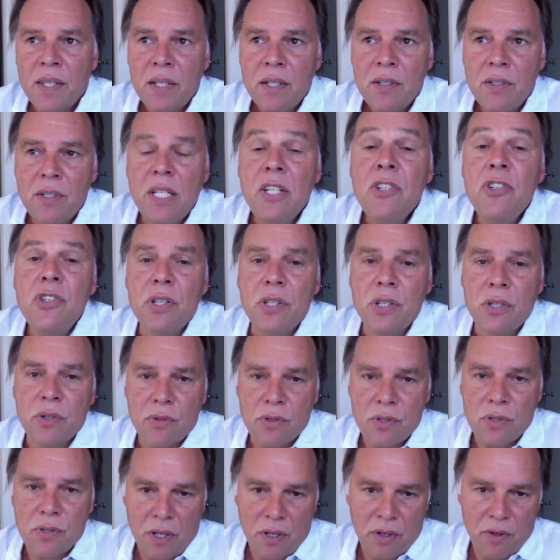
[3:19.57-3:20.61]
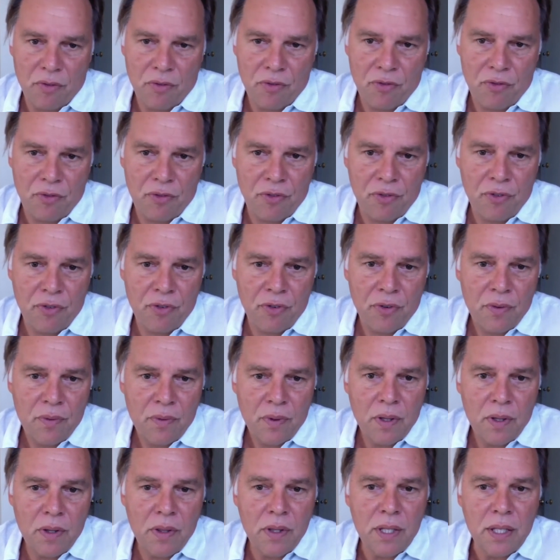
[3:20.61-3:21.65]
teaching yourself
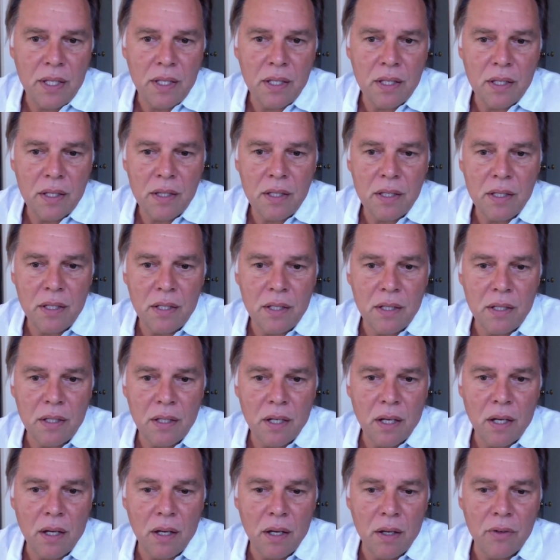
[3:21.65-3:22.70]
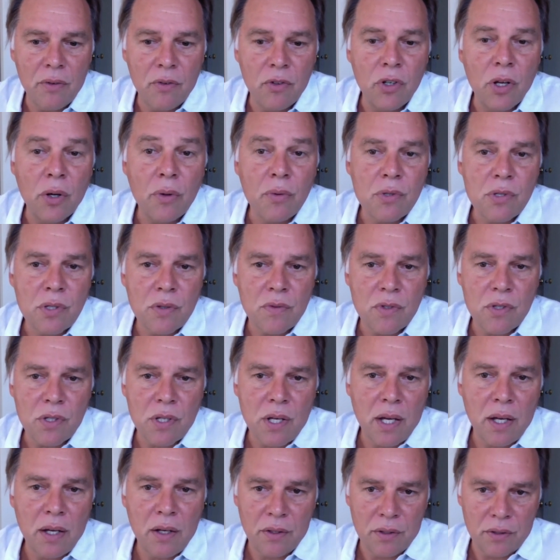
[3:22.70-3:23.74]
the notes of the
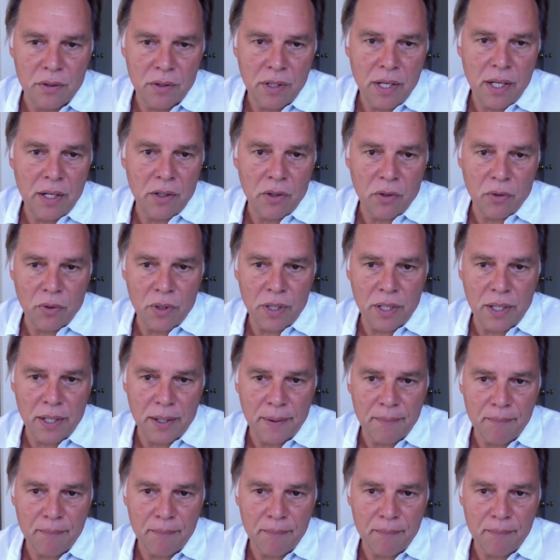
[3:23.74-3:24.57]
scale and learning it.